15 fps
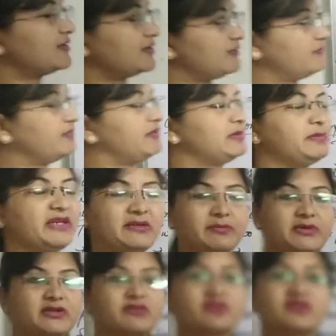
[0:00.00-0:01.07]
we will be
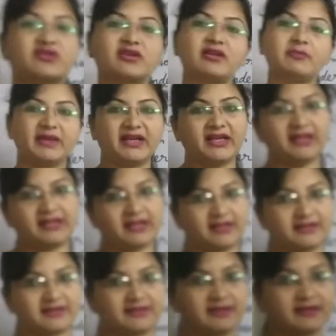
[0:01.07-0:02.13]
able to share many
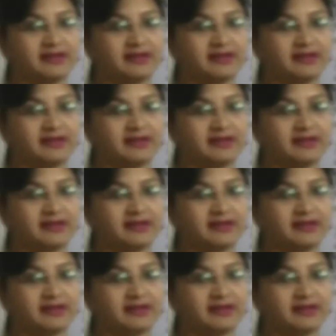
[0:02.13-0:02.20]
things.